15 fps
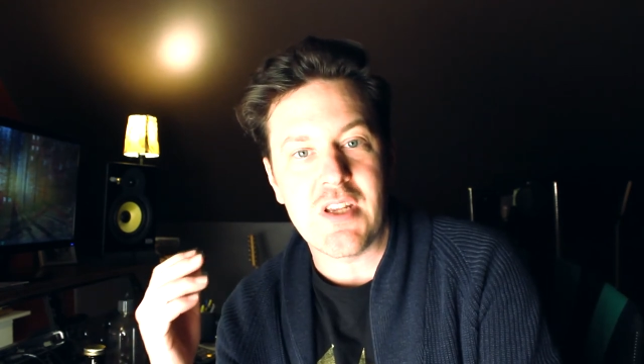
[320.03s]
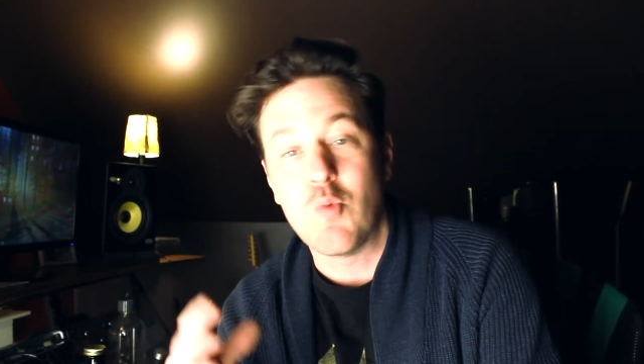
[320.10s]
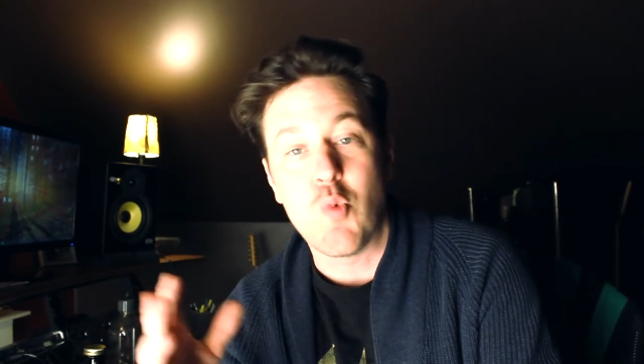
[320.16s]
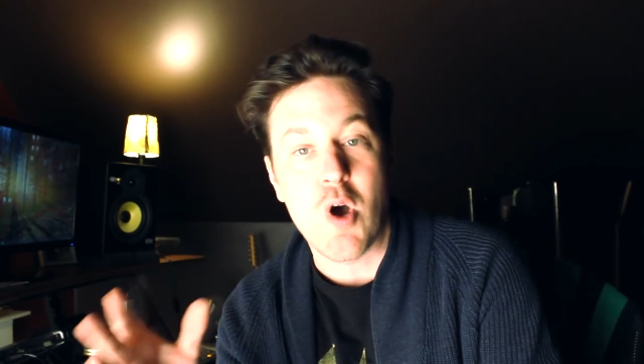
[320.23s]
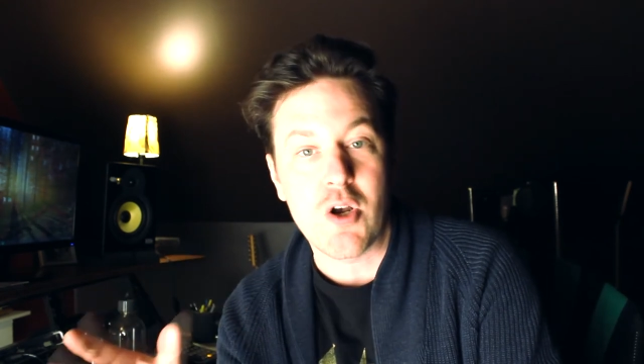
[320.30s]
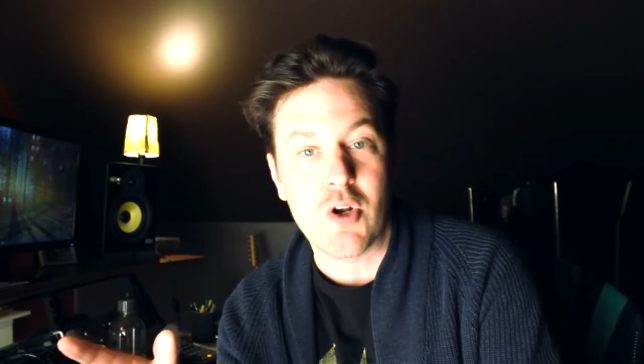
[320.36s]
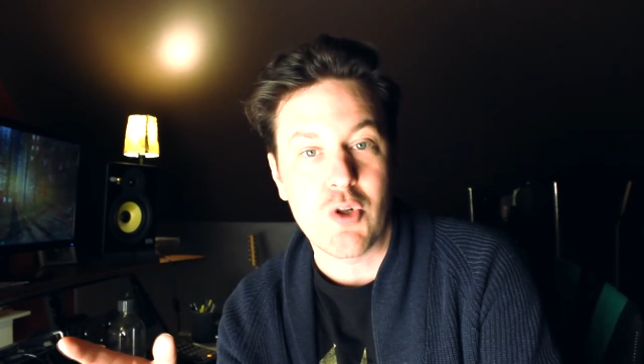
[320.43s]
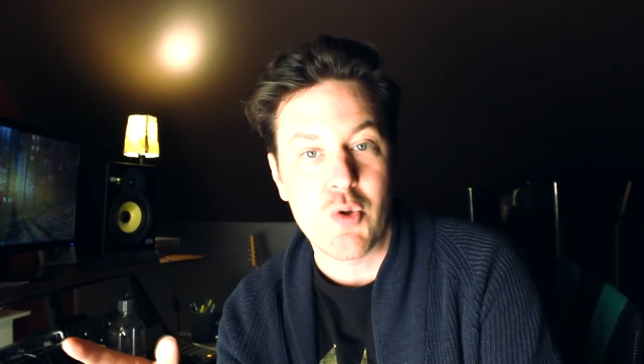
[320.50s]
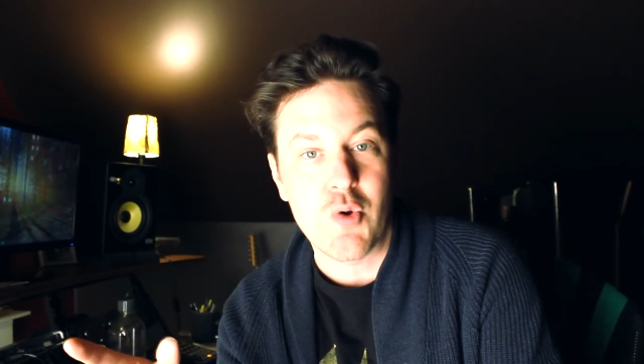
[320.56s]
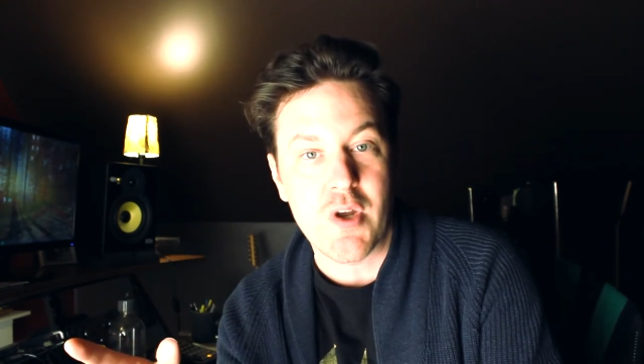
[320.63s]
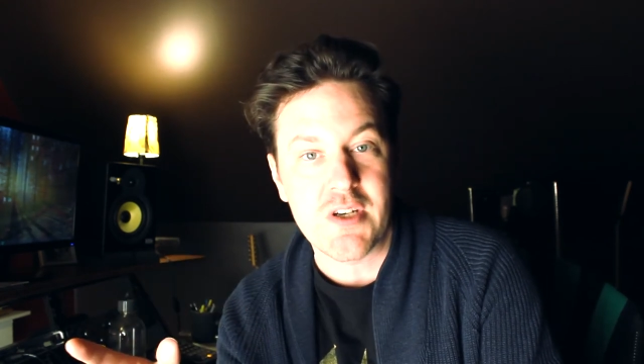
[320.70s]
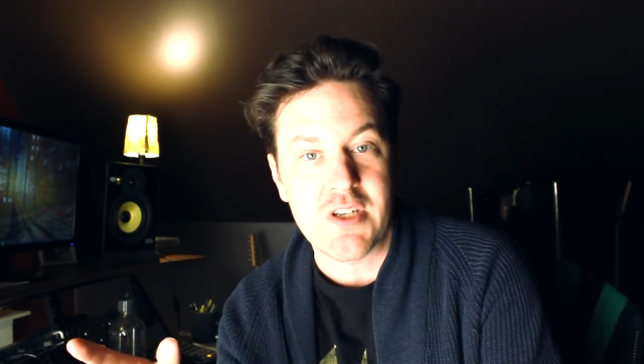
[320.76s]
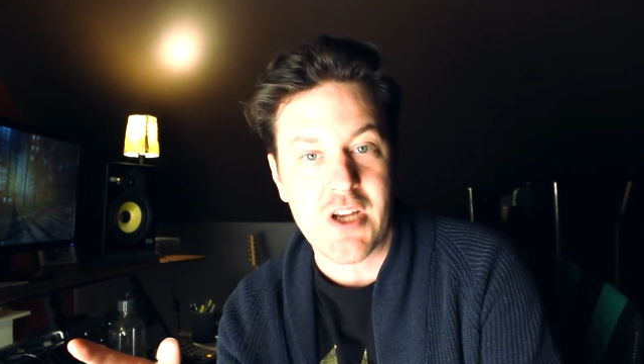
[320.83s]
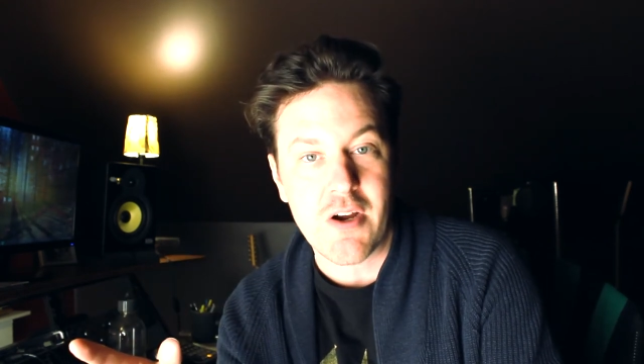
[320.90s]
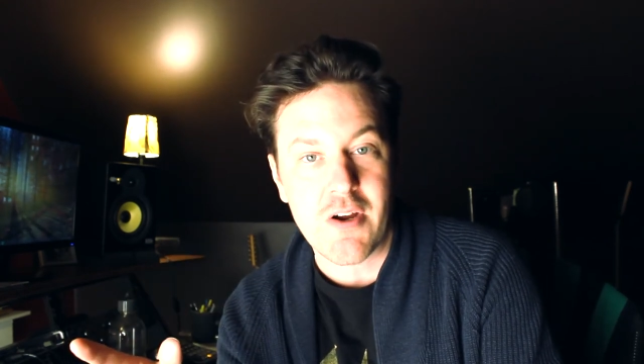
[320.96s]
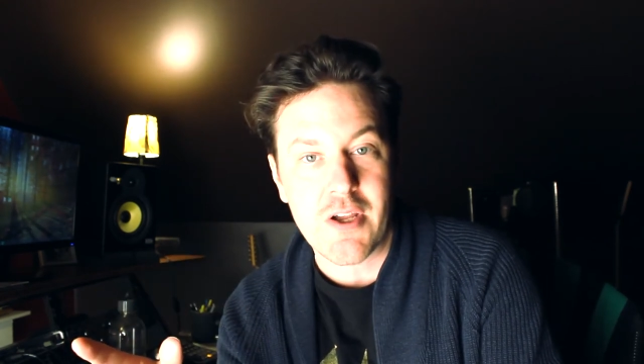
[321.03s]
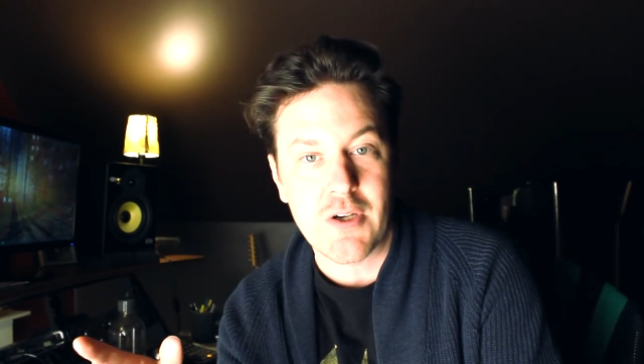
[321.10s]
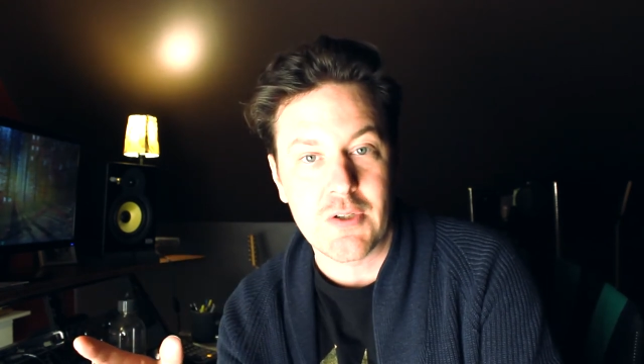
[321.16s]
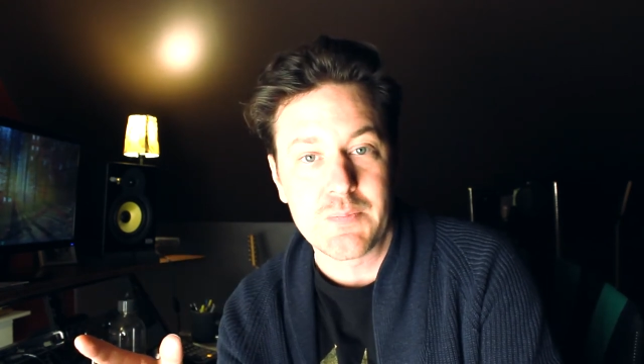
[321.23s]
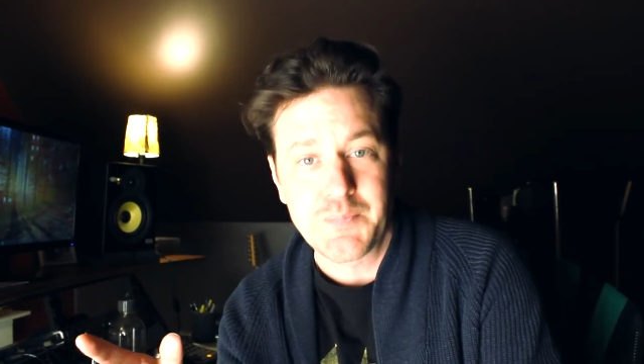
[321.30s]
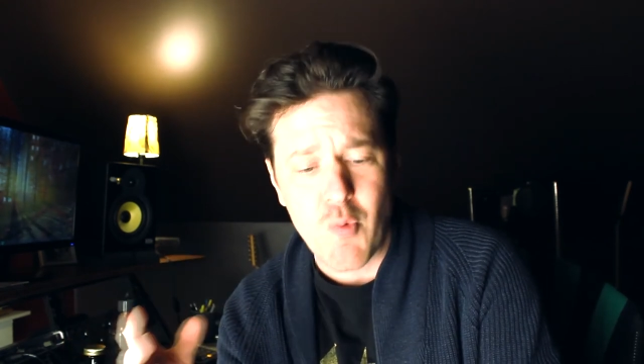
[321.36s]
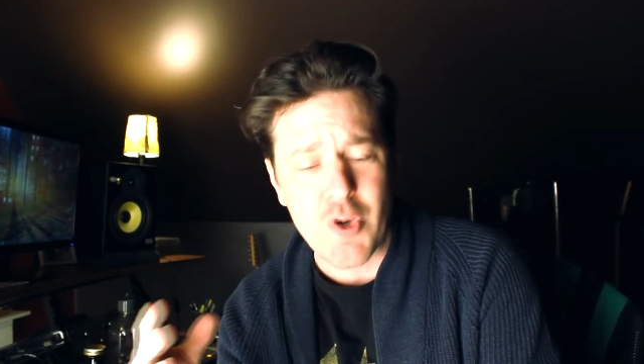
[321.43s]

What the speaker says: in Waterloo, Ontario,